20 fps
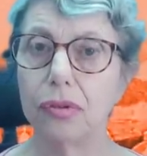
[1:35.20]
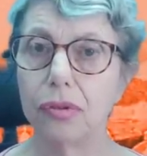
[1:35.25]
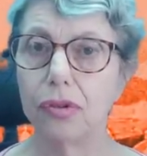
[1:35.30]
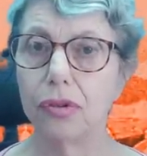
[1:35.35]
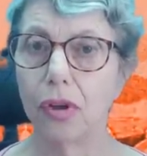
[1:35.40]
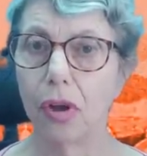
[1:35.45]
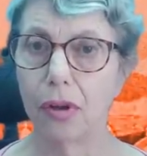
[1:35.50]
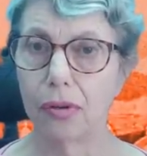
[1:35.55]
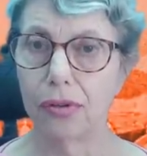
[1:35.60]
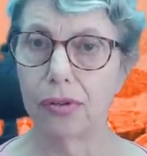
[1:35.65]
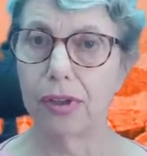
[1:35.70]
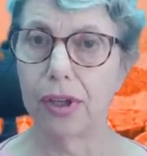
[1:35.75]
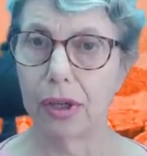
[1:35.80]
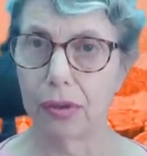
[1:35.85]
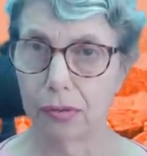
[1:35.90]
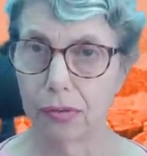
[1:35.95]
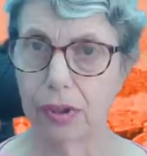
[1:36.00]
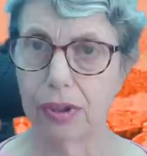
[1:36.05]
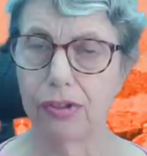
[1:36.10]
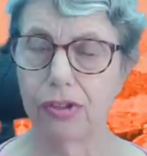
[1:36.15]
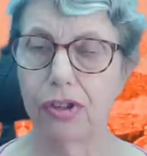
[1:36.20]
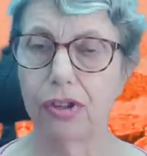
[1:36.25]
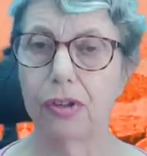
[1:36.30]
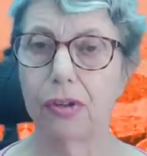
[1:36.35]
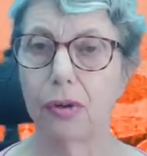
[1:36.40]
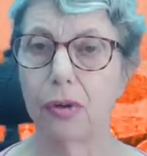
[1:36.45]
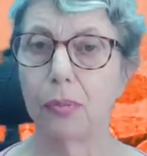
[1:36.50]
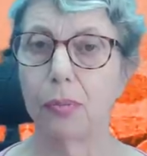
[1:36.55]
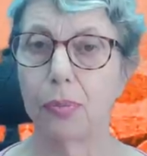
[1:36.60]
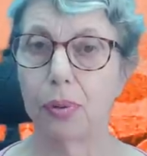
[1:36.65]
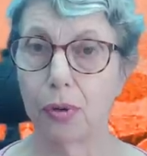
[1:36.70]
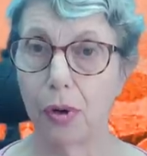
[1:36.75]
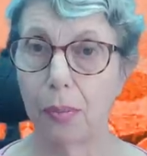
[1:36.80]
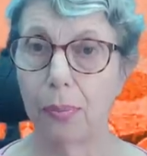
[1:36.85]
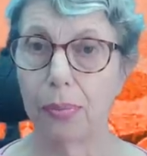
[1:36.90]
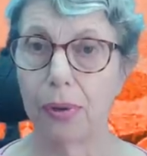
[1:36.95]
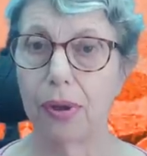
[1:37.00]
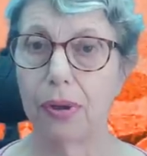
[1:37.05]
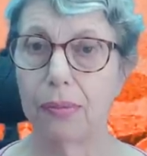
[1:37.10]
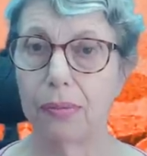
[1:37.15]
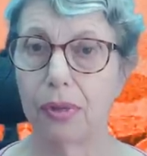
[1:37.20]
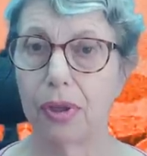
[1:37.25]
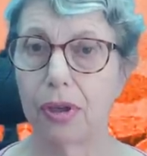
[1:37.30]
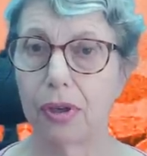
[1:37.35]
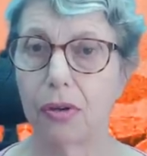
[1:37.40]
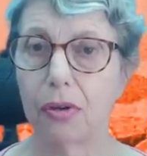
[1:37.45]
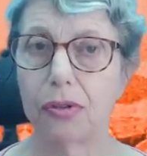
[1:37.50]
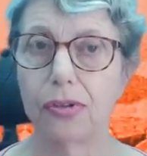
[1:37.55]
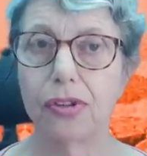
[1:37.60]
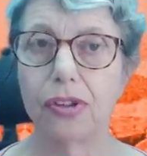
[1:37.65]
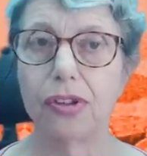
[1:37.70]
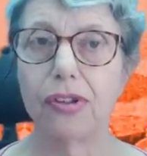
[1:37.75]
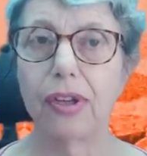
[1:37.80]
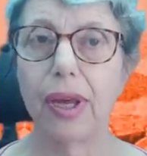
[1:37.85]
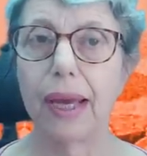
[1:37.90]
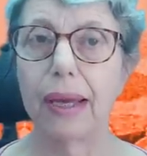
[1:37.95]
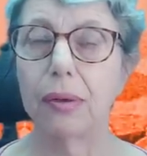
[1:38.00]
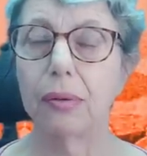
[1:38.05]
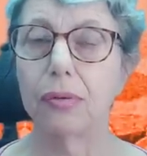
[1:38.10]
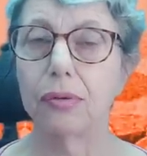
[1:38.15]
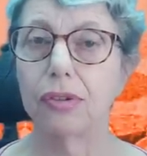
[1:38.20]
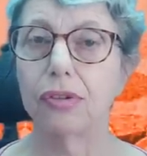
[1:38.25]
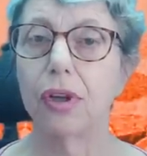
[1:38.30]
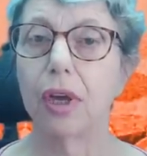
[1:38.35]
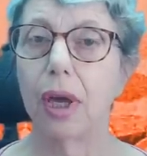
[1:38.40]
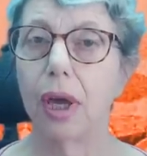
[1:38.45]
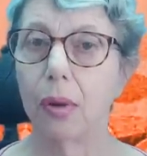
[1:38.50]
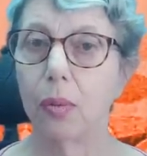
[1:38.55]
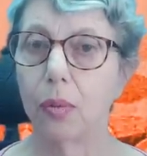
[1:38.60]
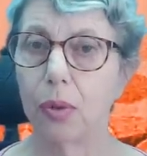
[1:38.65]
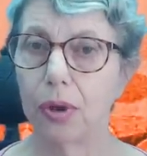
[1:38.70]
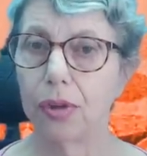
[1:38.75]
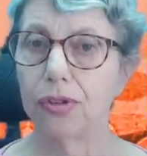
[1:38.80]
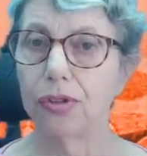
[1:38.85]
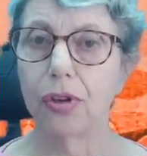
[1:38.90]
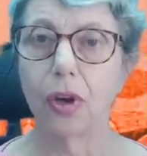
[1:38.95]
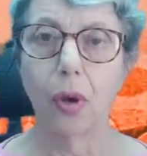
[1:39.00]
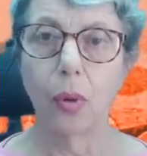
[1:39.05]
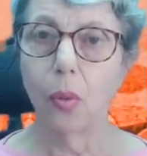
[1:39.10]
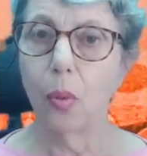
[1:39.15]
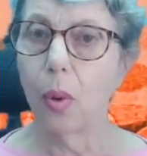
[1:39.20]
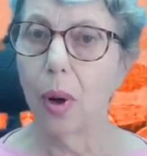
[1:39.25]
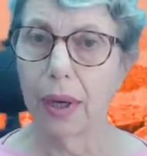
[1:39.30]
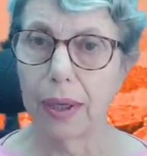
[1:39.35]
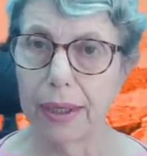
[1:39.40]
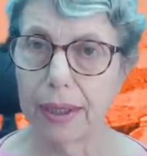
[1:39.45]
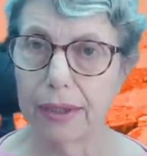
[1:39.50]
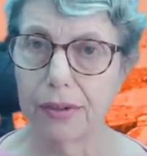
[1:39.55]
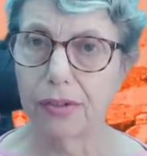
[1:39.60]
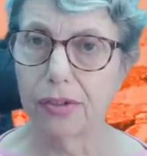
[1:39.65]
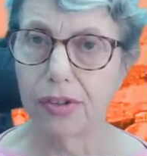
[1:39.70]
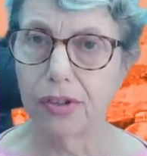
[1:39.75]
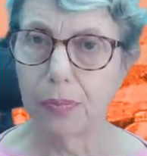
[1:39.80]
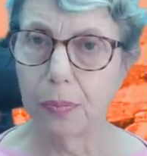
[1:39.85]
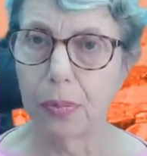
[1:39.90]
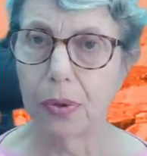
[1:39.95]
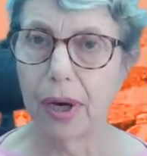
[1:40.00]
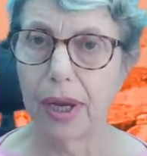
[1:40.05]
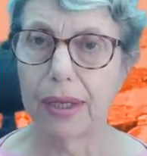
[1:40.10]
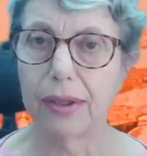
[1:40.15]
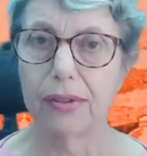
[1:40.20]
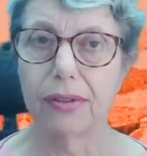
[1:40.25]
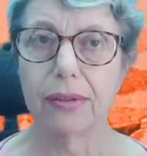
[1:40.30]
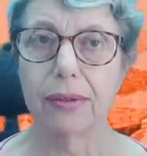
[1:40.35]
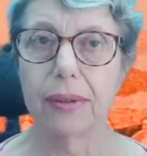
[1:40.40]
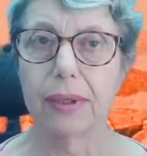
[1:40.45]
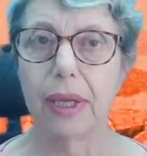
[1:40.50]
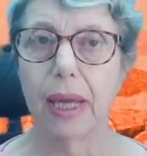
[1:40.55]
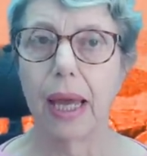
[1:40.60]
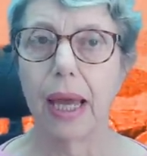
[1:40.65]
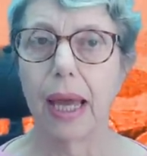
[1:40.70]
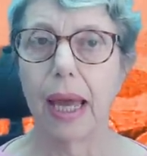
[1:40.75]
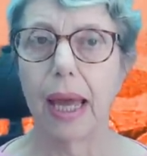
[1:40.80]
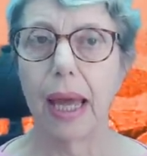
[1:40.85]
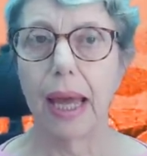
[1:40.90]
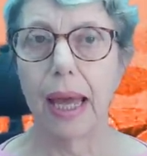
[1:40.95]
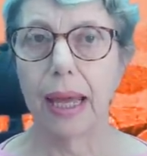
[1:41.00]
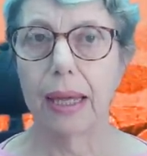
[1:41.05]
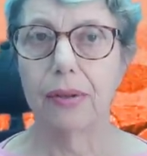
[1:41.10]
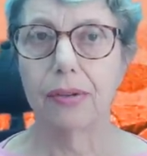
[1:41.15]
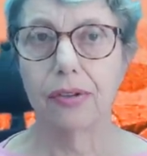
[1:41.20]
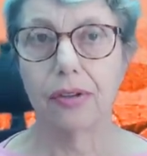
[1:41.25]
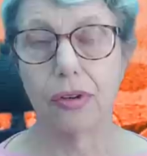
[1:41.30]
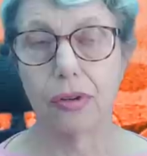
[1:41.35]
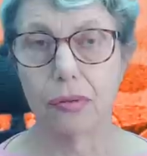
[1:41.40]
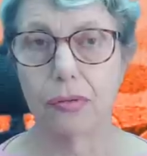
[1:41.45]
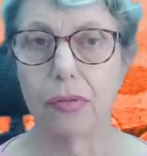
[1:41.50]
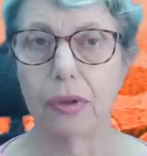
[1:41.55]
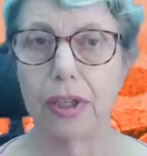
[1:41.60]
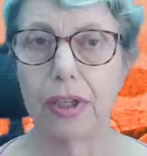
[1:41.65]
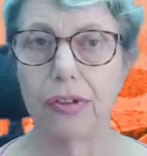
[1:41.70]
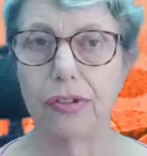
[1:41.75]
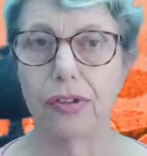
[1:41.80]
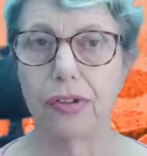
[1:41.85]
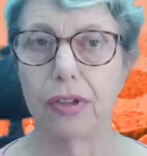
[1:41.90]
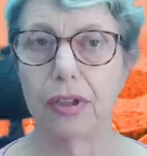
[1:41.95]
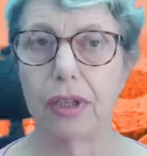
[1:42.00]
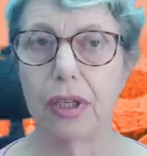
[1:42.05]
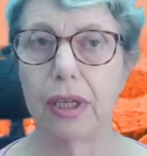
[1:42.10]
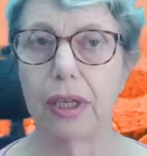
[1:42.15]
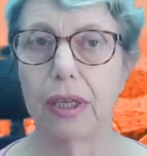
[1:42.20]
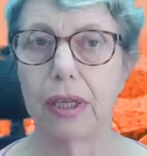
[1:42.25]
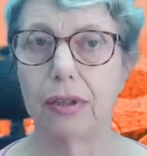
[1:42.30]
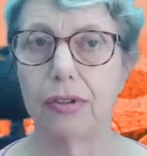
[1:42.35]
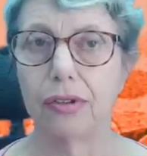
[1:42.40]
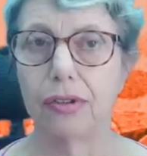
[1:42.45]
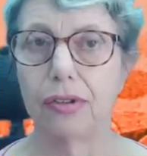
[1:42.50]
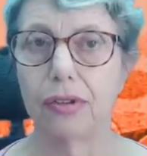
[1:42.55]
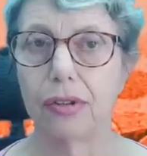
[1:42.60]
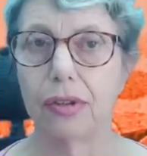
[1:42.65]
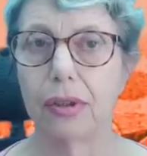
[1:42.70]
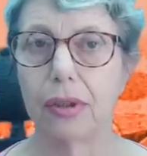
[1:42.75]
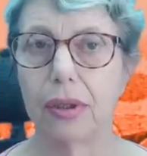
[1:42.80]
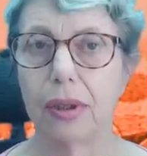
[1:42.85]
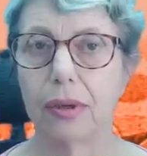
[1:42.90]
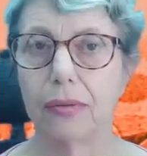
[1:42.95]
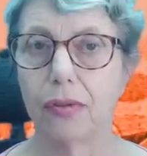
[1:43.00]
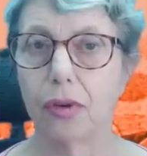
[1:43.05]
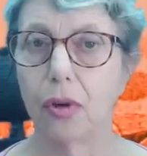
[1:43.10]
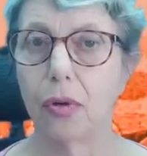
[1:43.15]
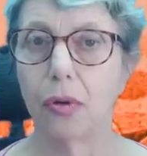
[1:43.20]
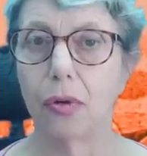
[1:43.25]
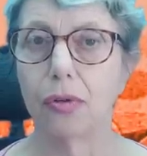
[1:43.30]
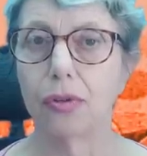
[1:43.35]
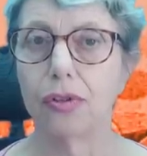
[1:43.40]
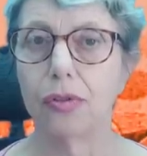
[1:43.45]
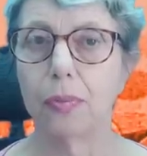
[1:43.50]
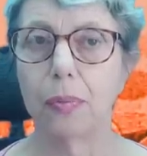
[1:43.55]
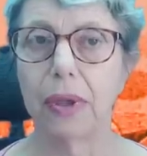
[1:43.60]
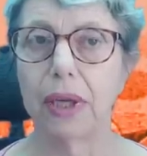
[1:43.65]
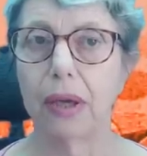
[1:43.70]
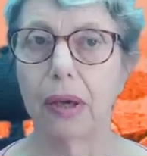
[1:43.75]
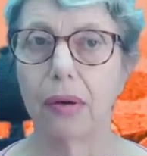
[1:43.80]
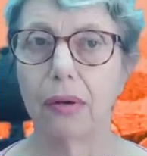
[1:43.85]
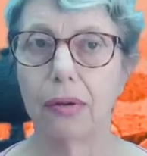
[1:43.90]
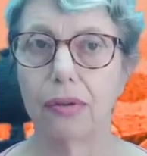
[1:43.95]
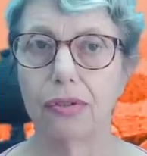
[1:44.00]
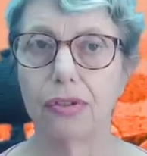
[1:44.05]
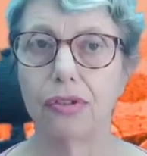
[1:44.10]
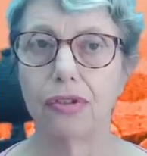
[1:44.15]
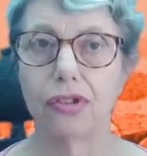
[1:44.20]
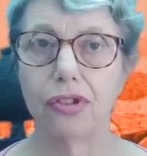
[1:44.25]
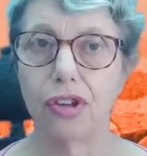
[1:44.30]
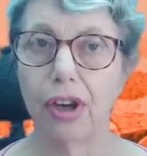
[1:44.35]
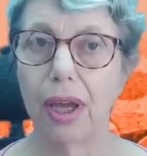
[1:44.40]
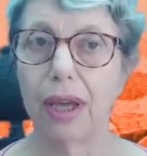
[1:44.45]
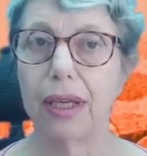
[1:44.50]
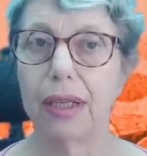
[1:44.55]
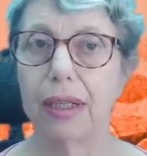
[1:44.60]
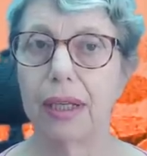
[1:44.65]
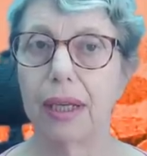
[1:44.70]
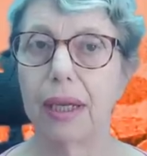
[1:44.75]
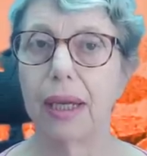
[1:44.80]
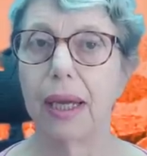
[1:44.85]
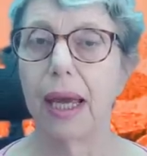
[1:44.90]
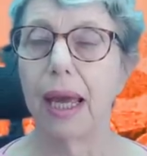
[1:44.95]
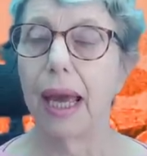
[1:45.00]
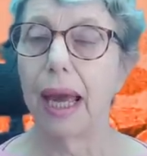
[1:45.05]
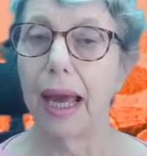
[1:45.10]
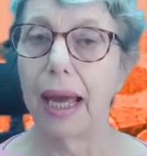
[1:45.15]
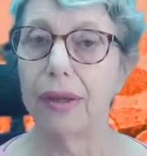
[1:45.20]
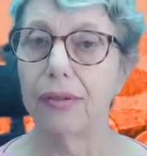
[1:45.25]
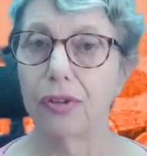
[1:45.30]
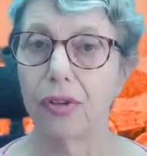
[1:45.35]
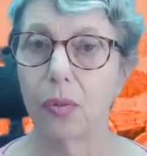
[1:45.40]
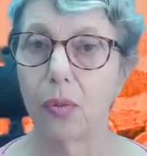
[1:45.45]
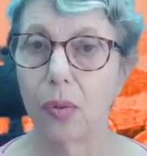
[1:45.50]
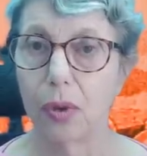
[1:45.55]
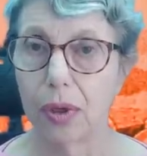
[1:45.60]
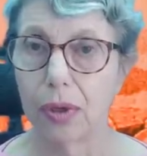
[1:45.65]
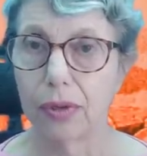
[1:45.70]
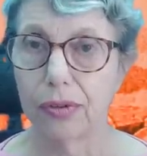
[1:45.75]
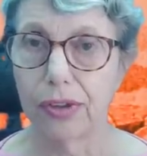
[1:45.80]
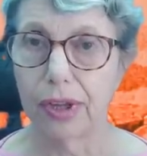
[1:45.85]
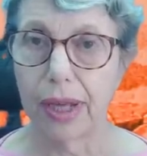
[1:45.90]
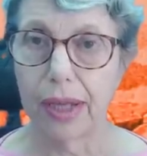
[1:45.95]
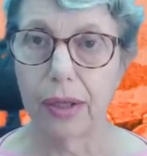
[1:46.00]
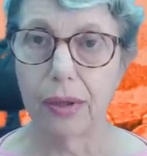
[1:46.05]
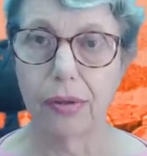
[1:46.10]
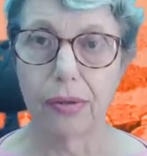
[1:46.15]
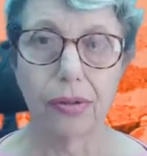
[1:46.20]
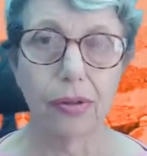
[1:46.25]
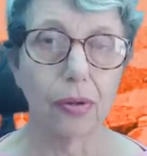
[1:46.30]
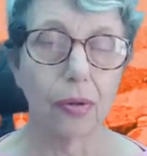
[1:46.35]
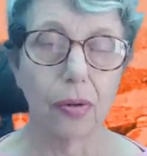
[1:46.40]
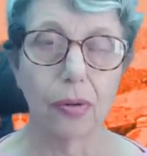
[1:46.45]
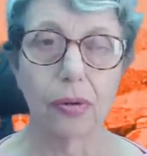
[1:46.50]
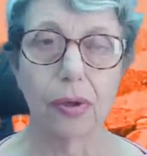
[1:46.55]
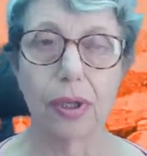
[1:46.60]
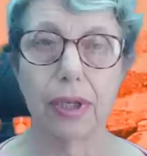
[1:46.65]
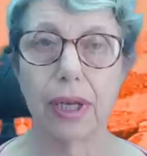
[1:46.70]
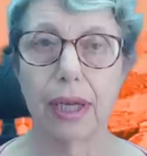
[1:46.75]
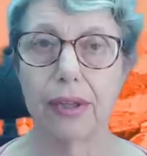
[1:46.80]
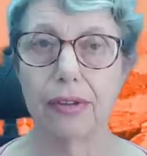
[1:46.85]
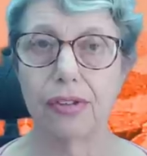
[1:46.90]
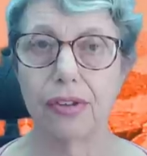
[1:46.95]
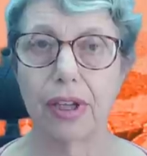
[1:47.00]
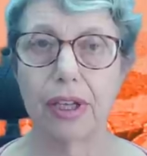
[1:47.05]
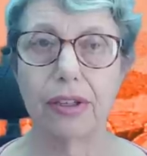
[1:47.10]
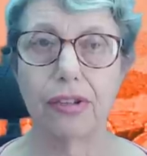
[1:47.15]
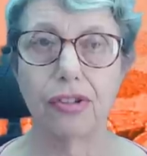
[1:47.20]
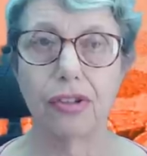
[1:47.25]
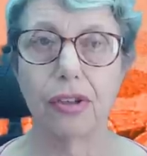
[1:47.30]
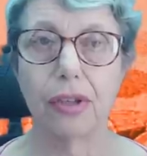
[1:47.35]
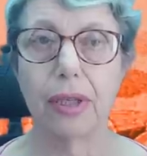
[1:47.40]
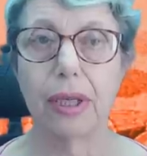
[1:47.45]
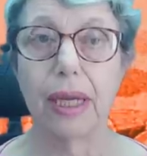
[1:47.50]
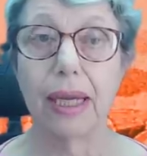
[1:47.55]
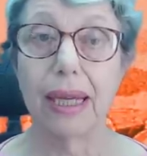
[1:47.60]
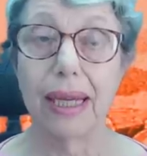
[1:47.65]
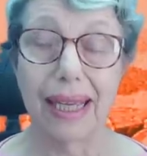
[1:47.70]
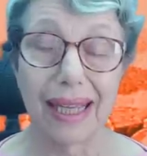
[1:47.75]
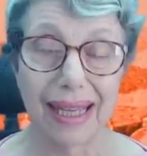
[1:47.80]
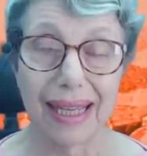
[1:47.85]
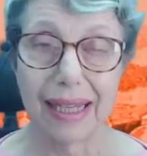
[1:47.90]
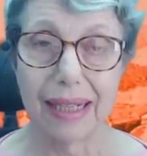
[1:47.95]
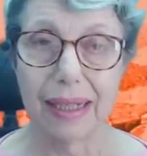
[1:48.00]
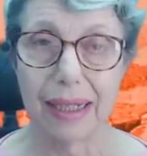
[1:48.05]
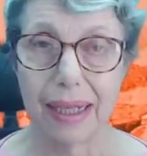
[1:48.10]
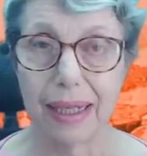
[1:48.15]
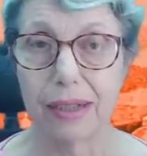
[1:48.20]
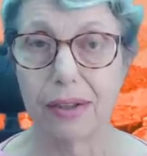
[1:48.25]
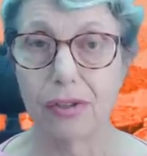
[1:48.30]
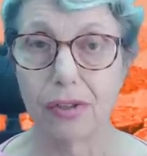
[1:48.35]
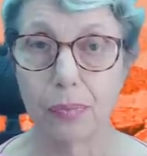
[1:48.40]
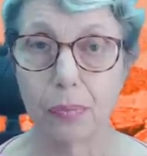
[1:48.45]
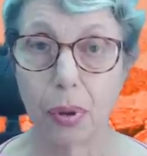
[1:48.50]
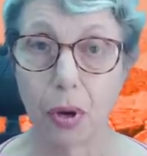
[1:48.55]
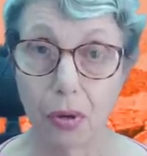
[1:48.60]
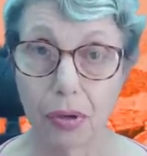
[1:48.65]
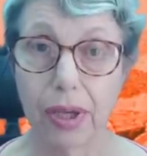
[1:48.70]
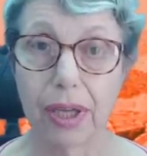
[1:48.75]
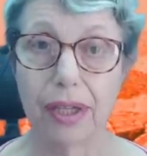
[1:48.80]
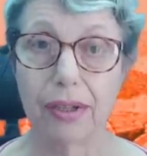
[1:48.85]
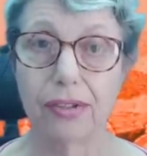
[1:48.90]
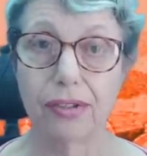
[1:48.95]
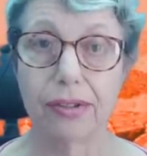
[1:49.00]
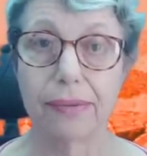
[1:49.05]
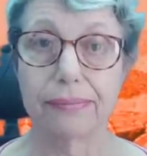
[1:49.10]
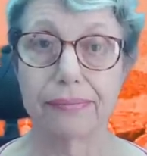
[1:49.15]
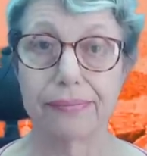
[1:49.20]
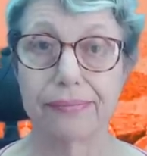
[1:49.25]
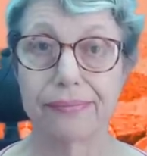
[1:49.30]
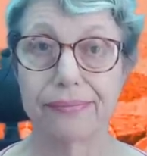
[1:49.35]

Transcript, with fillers: Not the original problem that got it out was why it spread. And the reason is, of course, because China had the World Health Organization in its pocket